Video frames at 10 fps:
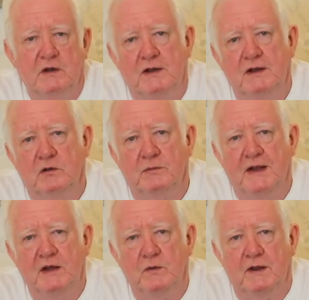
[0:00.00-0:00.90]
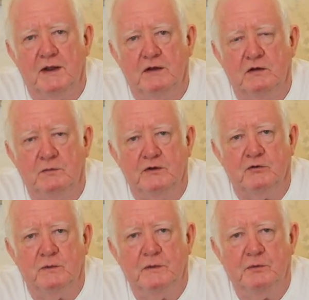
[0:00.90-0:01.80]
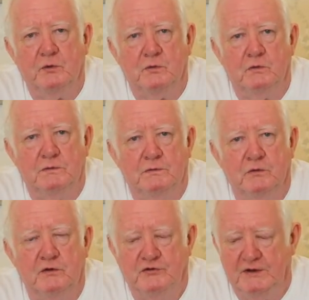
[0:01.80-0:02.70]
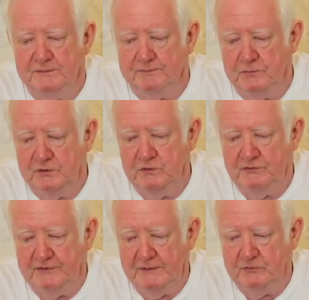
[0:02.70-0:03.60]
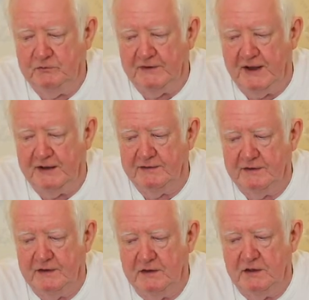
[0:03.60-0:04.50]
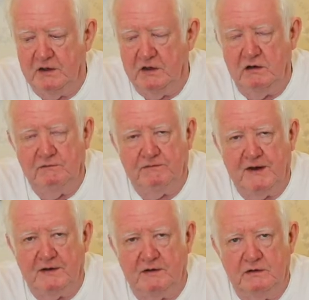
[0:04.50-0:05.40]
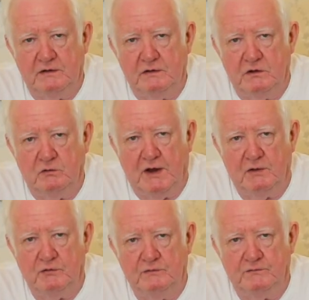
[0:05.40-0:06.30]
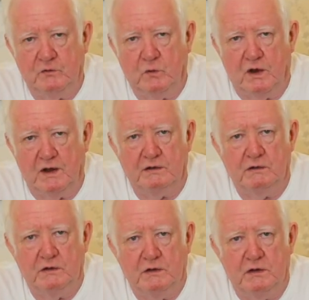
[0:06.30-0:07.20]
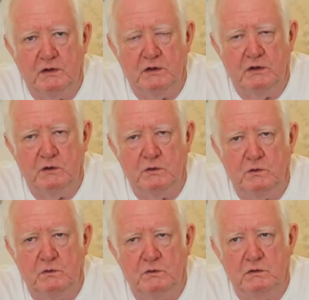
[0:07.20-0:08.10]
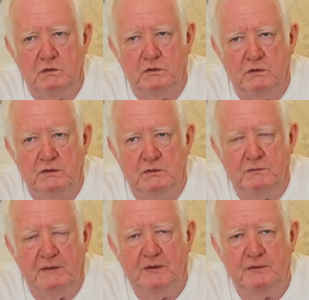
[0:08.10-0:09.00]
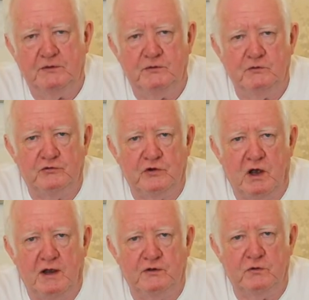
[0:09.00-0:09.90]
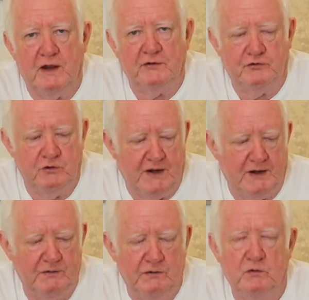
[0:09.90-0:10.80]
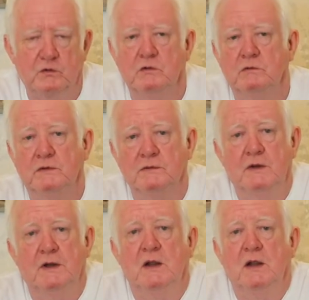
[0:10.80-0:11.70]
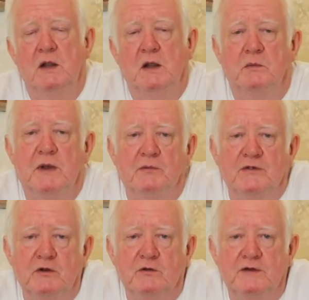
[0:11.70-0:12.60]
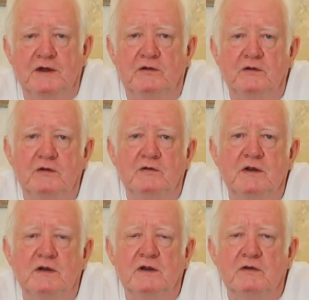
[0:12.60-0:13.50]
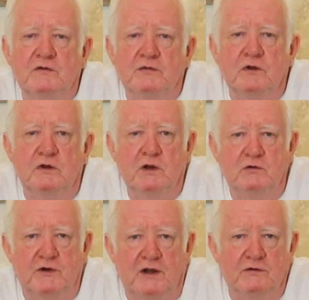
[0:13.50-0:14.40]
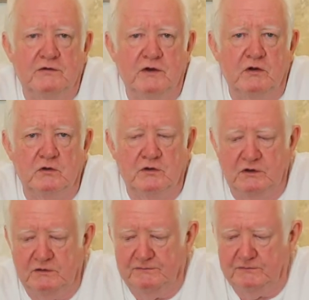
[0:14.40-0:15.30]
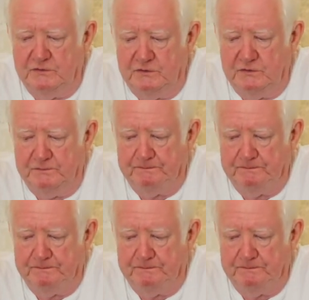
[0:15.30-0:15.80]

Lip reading: It could be anywhere. It could be at the swimming pool or the gym. But you seem to have had a friend around you for a while who may be a bit too shy to ask you out, or perhaps he or she thinks they've got no chance, they're not good enough for you.